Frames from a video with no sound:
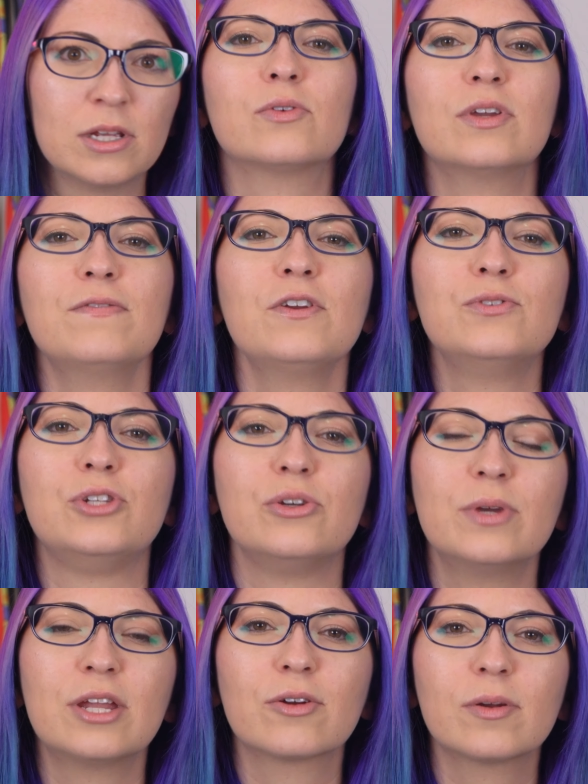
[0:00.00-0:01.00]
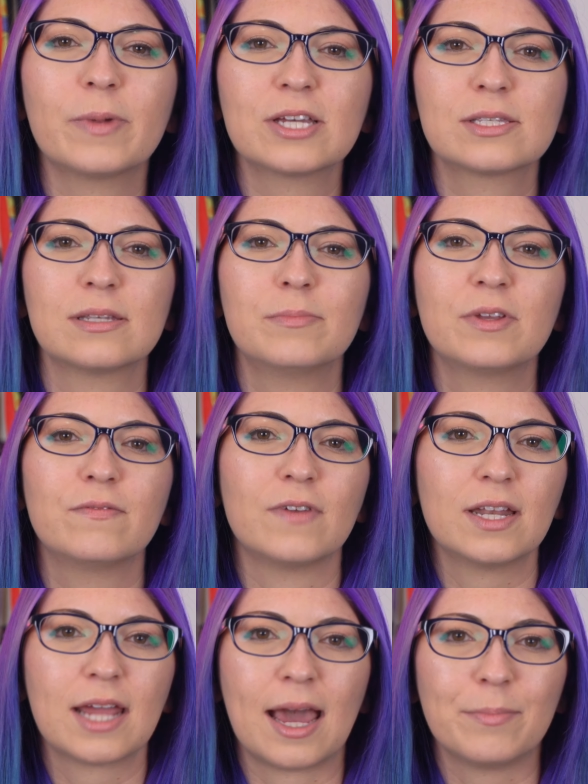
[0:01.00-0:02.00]
So if you do hear about some
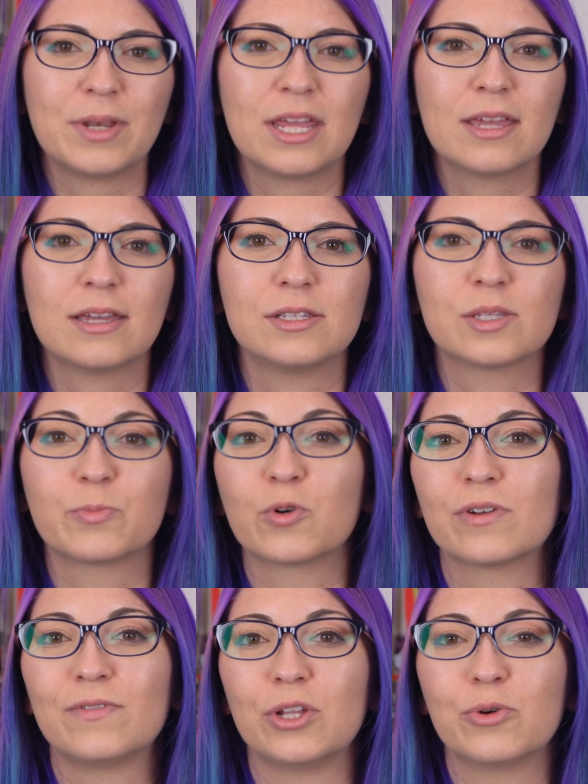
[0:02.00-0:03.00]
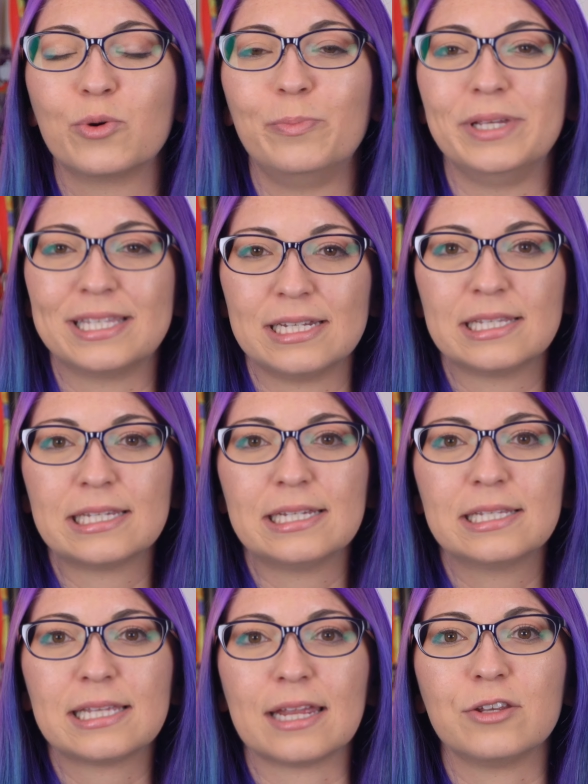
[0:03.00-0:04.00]
event happening in support of local
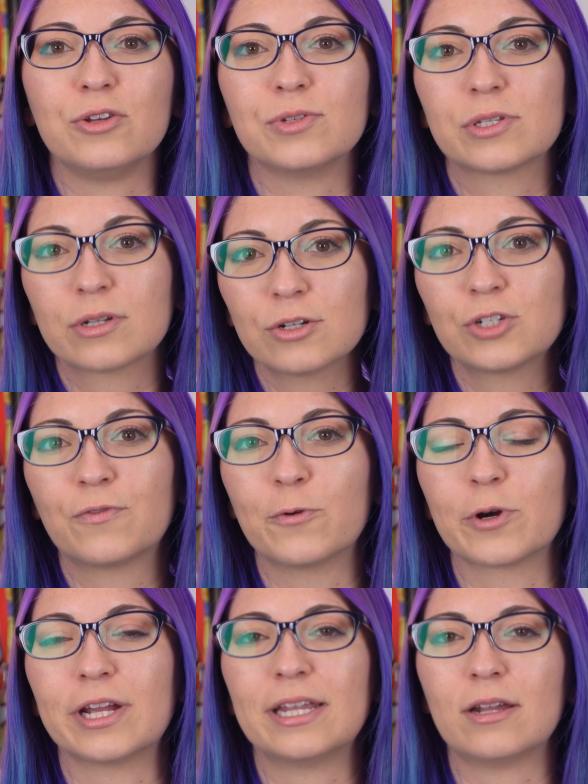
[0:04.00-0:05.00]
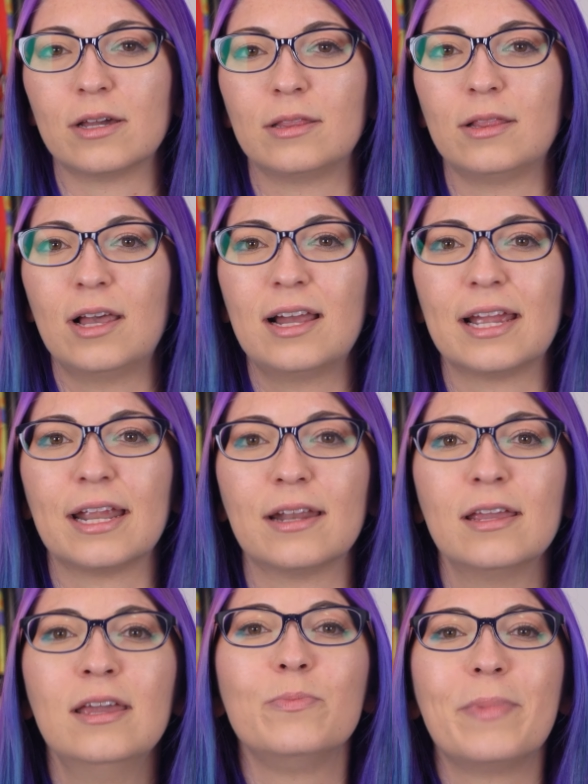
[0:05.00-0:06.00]
businesses and you search for it
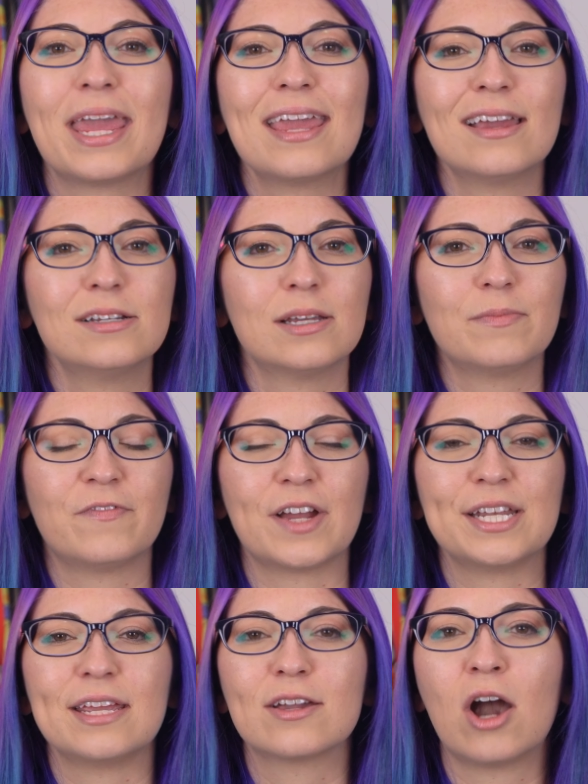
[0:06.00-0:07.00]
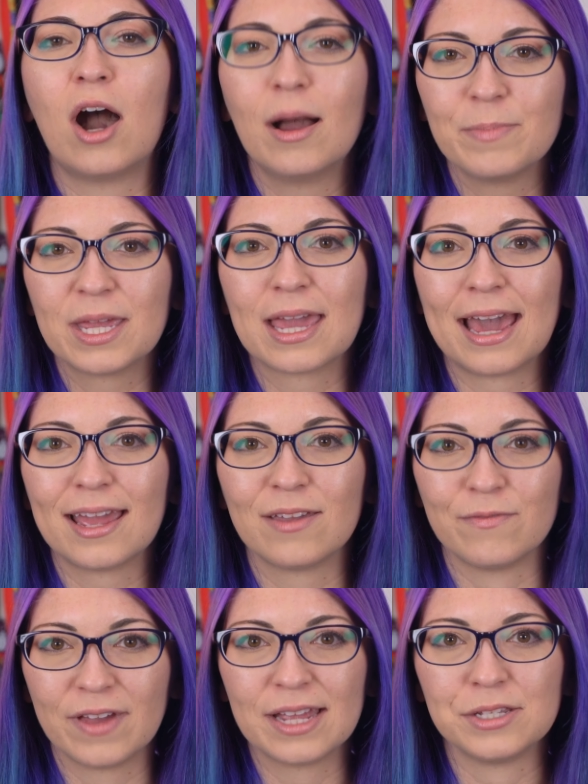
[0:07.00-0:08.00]
online, you may end up finding copycat
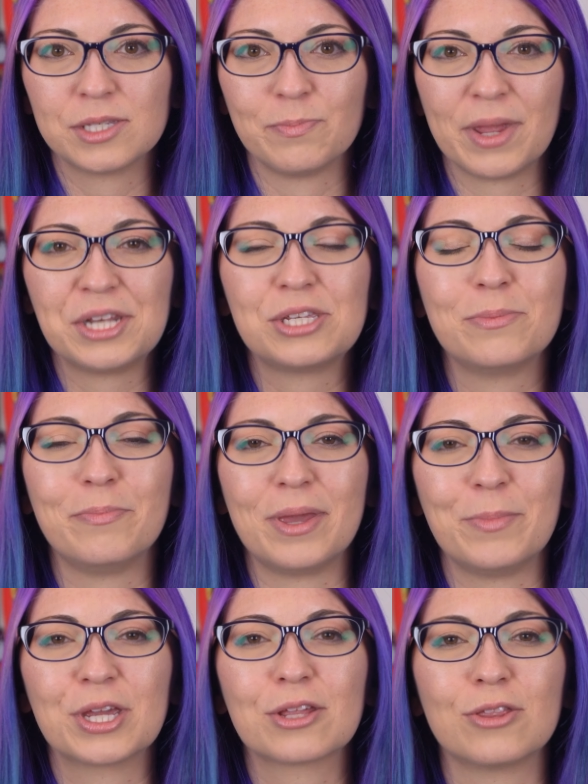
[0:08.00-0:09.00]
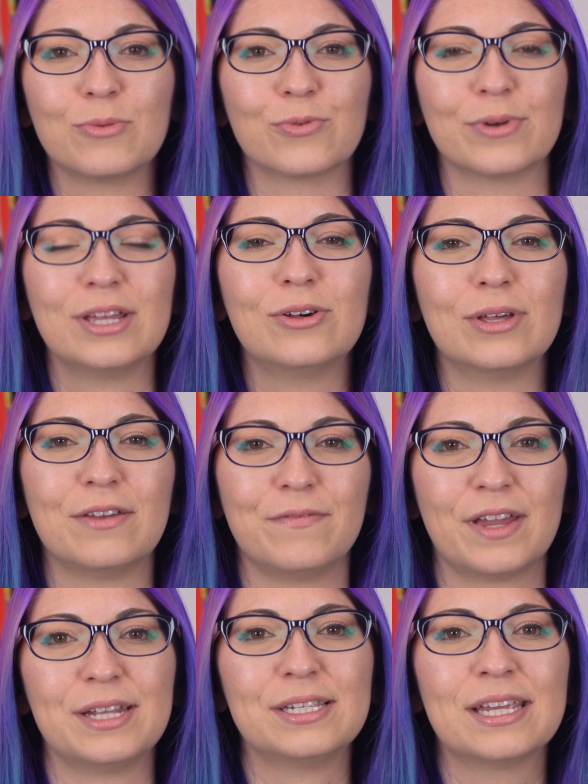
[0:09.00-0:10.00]
events made to mimic the real
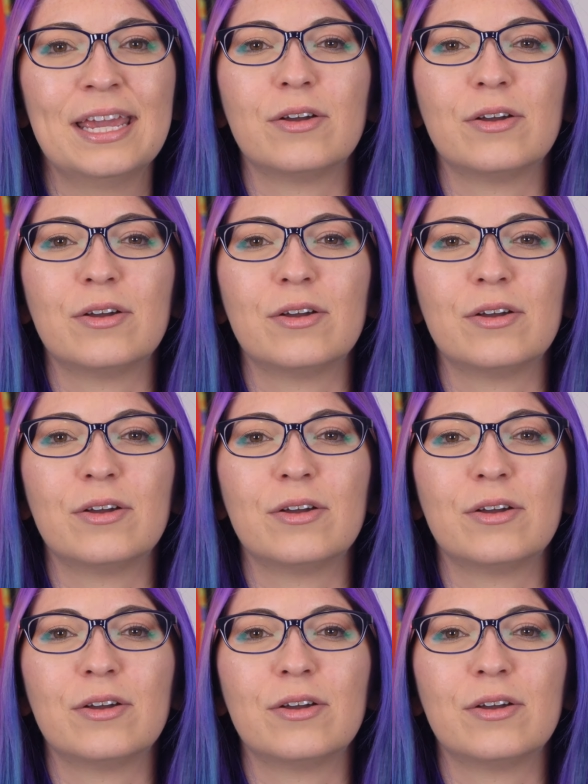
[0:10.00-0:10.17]
event.